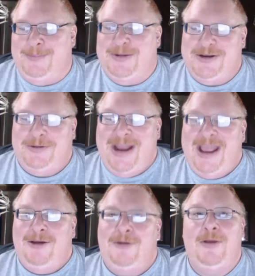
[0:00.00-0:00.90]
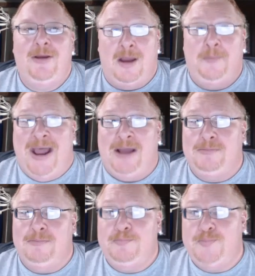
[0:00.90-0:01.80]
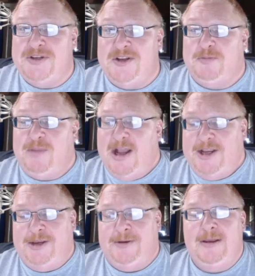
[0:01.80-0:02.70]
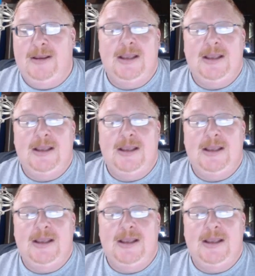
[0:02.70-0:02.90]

up until now about business blogging.